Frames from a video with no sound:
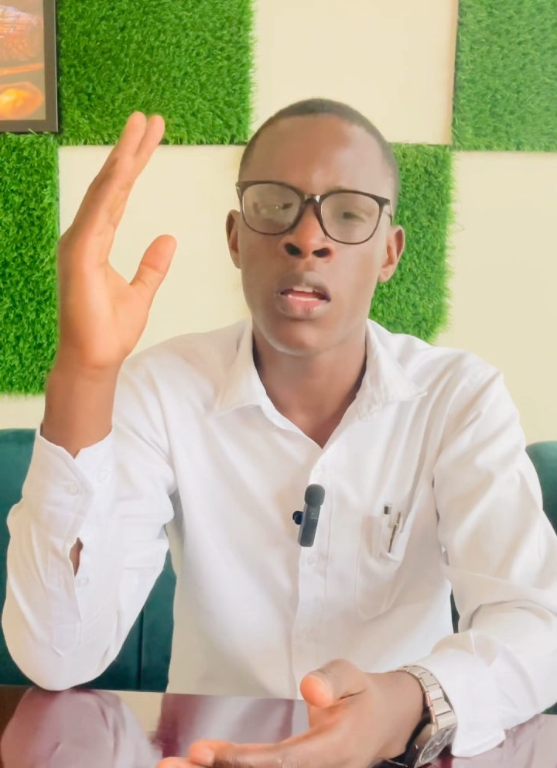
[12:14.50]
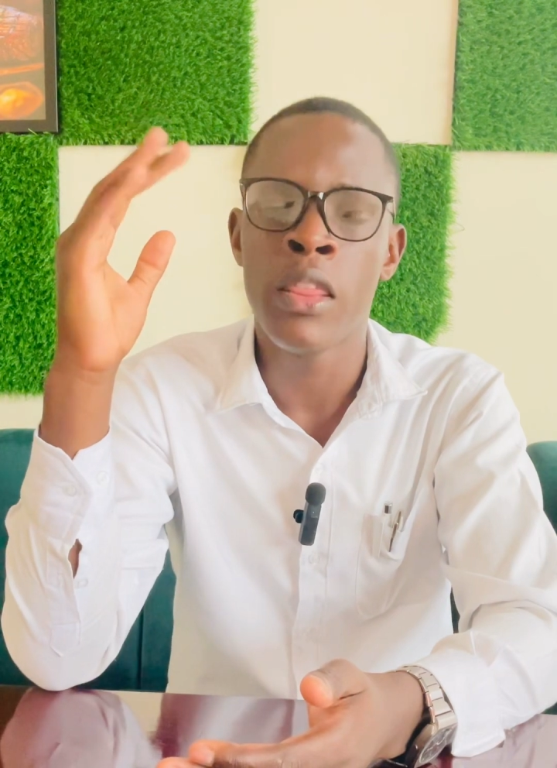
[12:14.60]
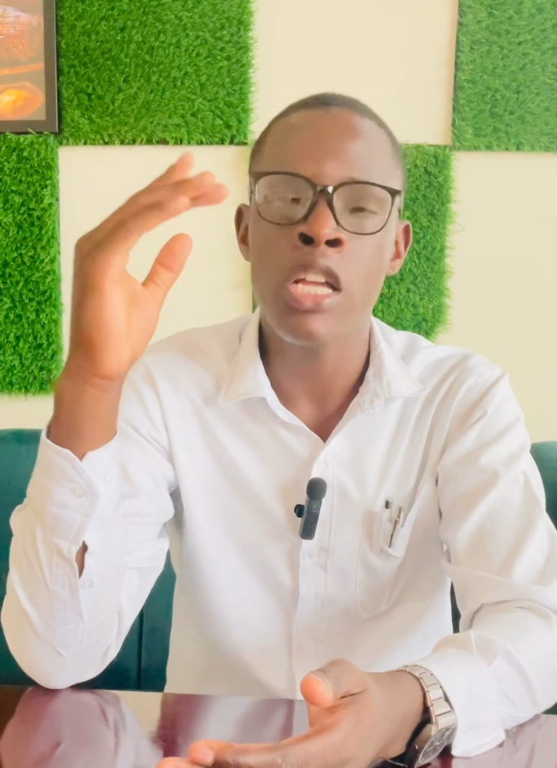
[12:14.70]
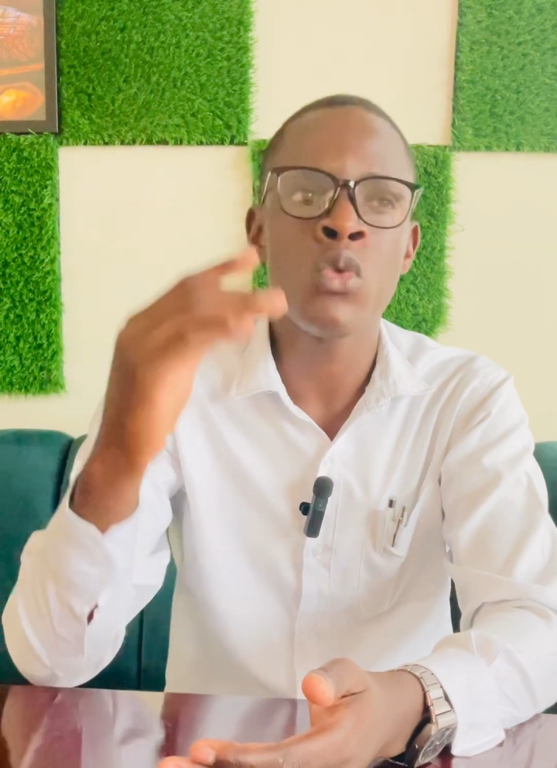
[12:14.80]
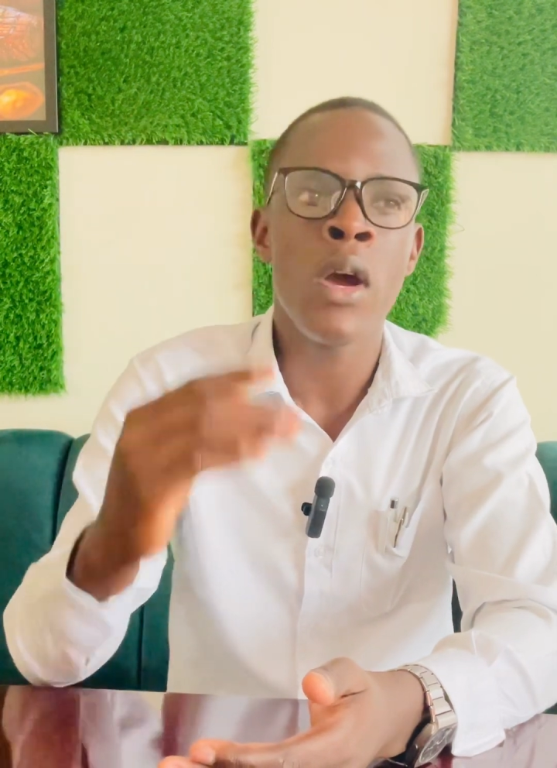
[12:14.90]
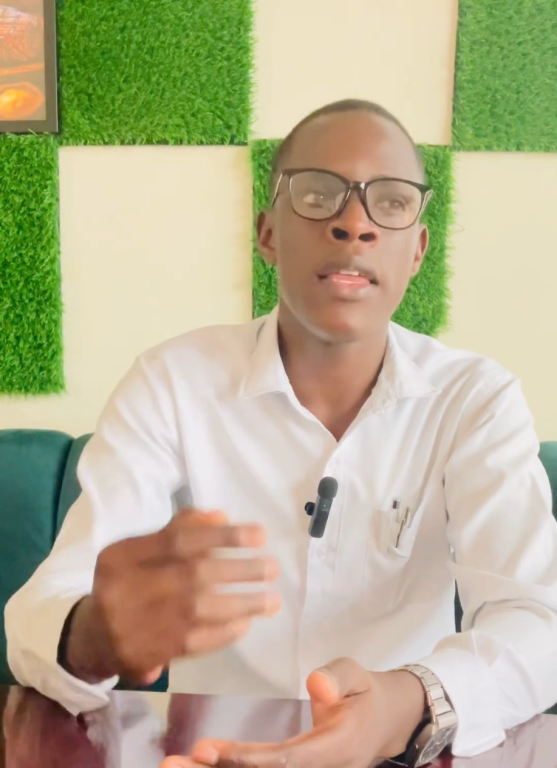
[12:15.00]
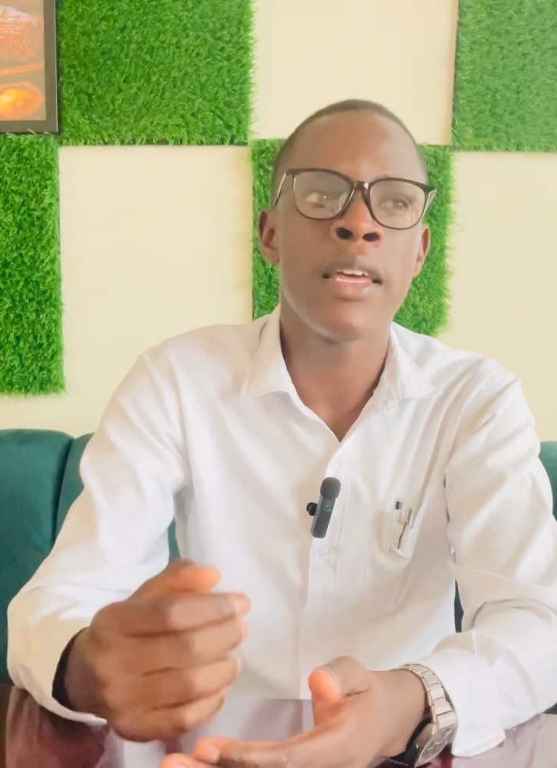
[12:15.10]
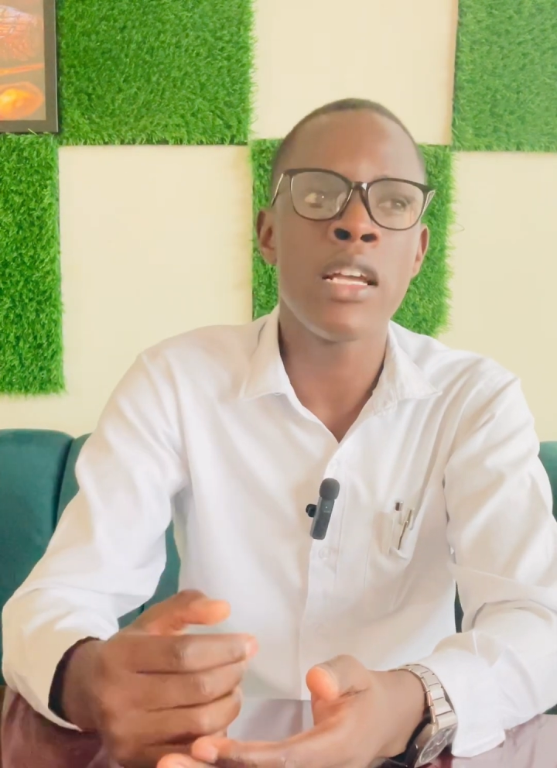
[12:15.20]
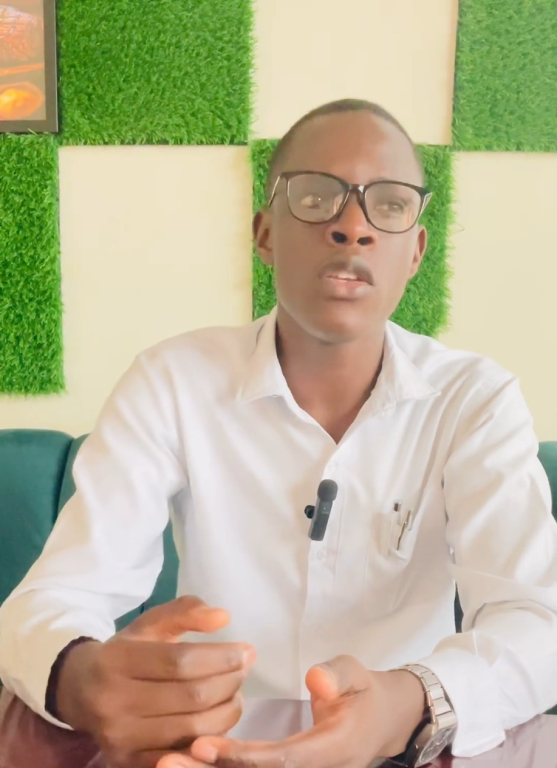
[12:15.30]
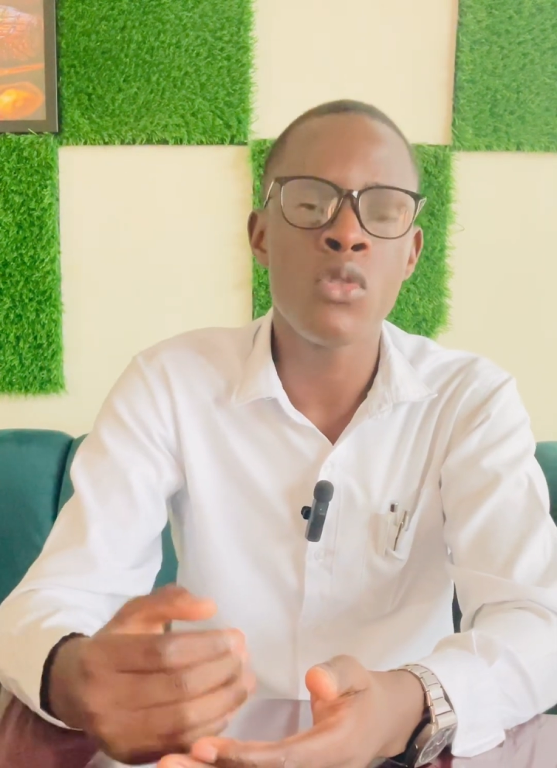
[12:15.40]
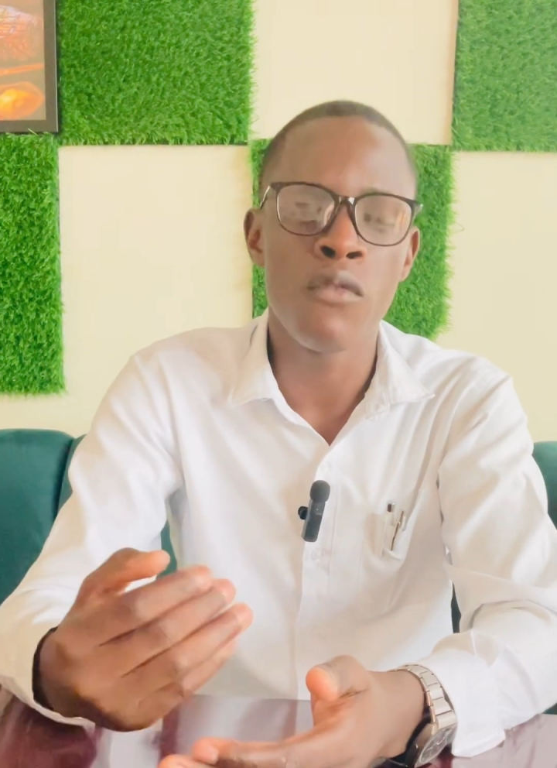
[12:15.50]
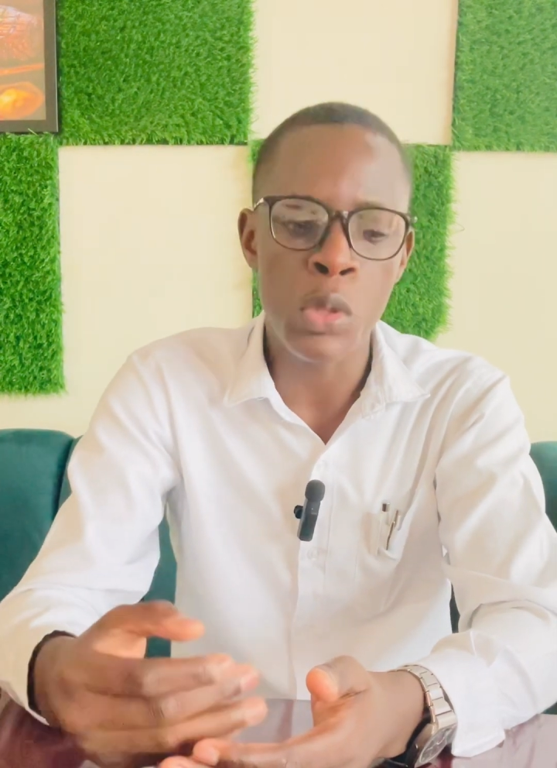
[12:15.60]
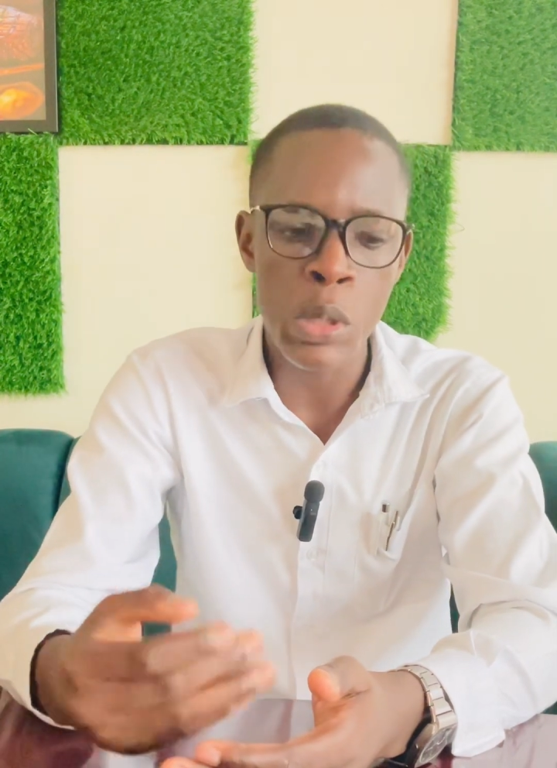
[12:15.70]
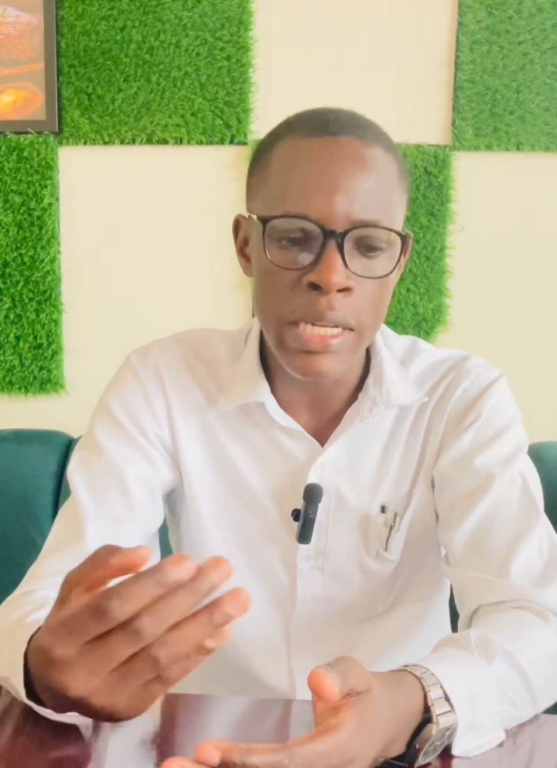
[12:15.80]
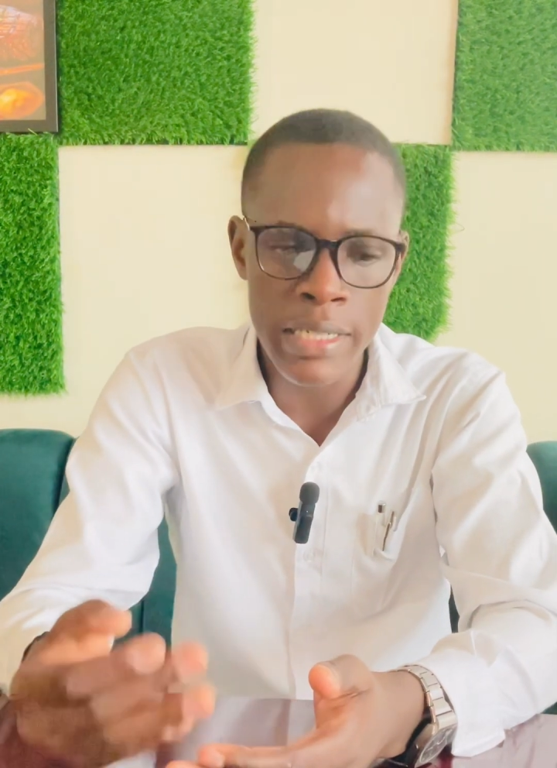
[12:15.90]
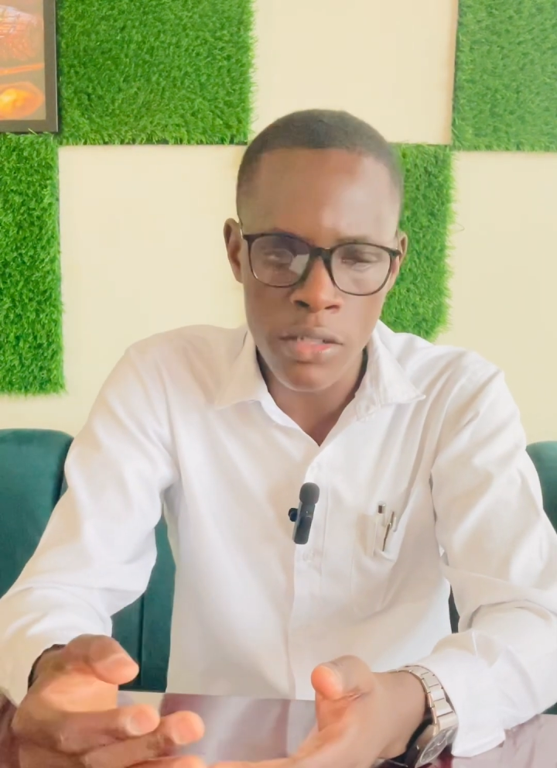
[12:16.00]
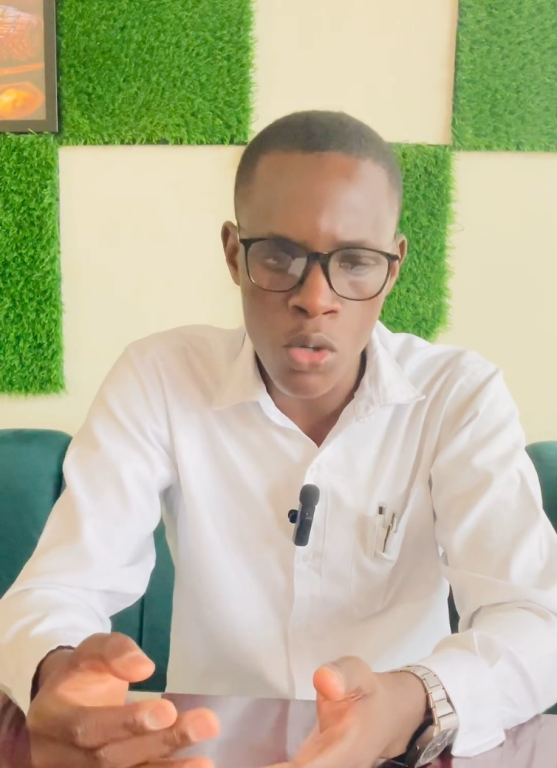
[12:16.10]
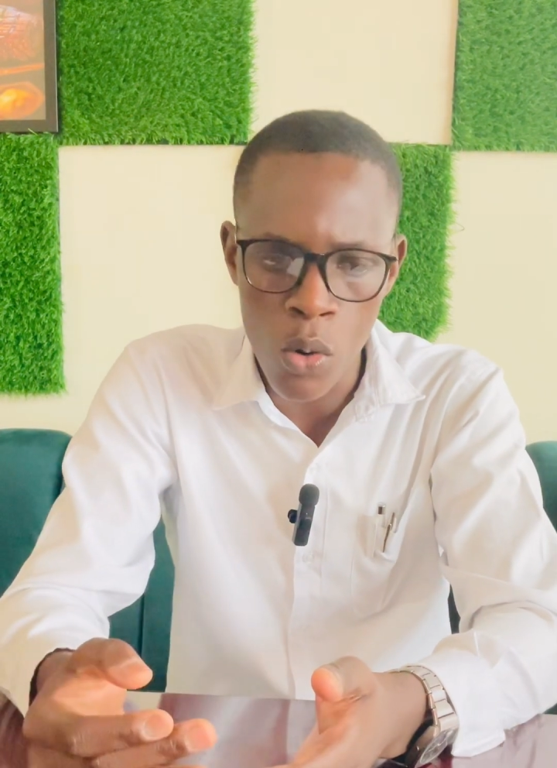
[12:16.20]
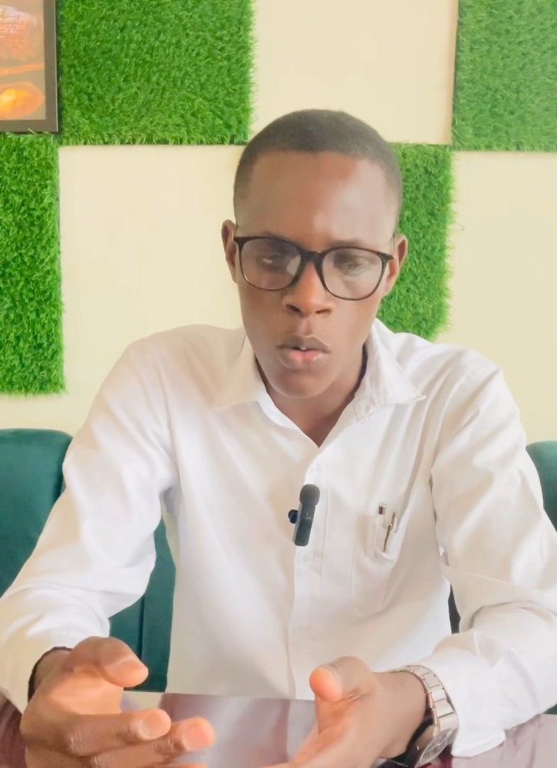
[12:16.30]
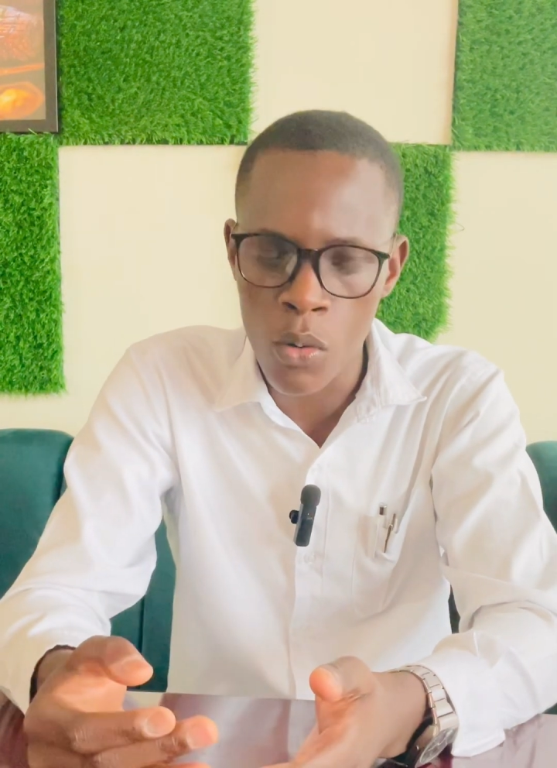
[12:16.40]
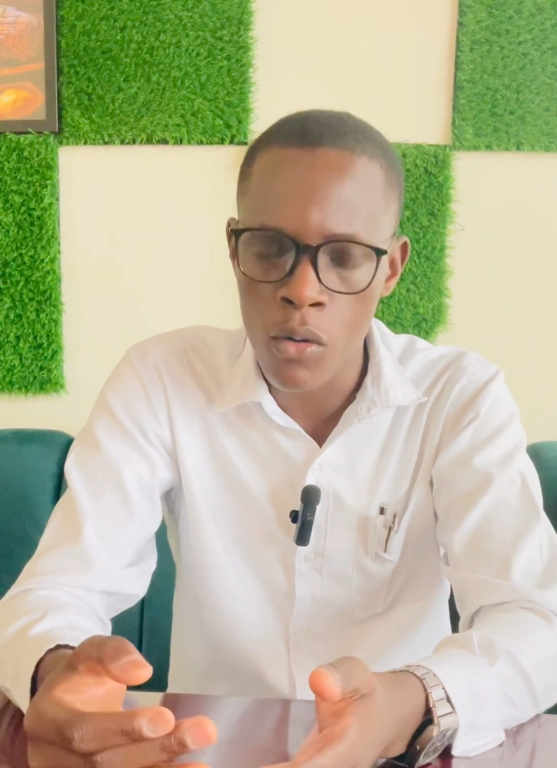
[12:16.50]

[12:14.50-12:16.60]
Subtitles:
That's why in the case of Unity Do